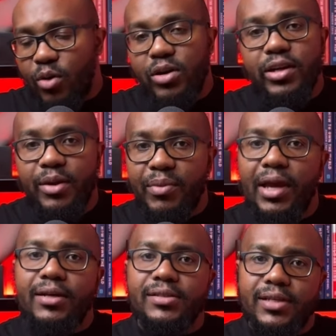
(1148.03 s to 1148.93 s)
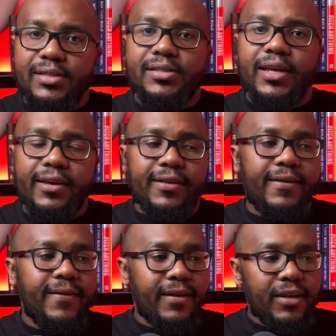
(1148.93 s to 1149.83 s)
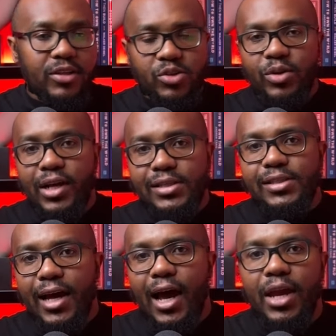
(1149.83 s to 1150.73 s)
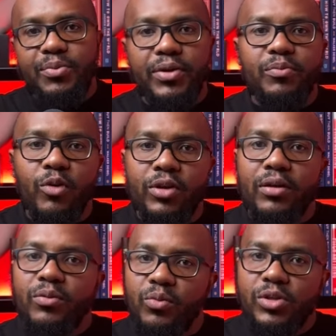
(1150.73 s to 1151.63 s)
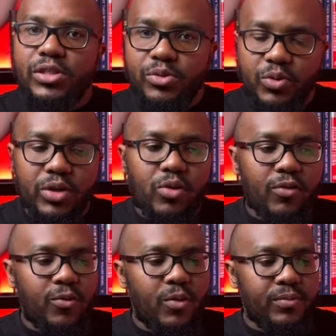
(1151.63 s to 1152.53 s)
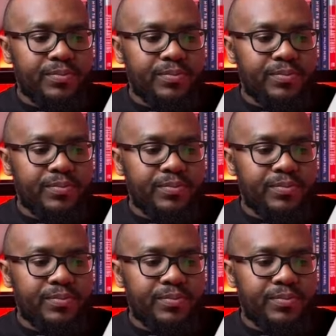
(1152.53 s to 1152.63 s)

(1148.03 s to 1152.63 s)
holiday makers can stay there. So that's the hybrid model which we go for.